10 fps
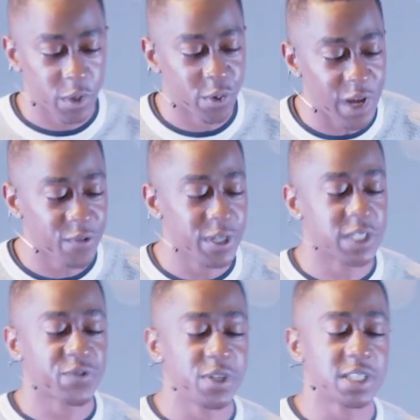
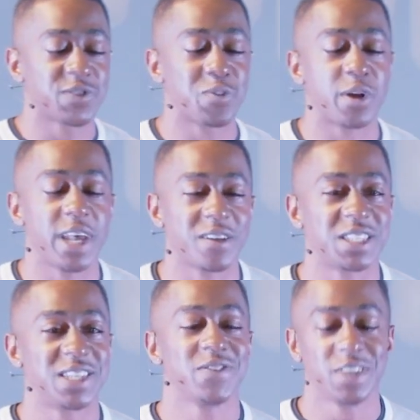Gratefulness frees us from our
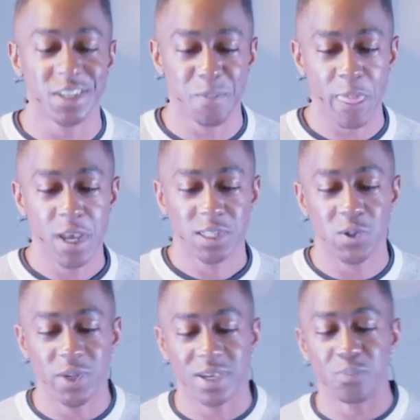negativity so
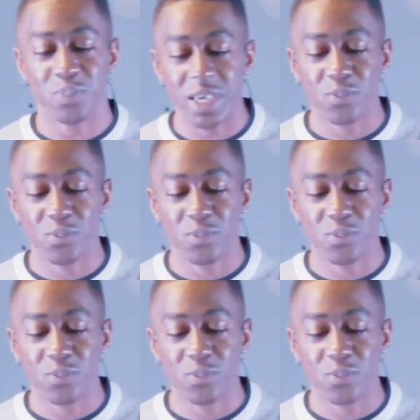we can be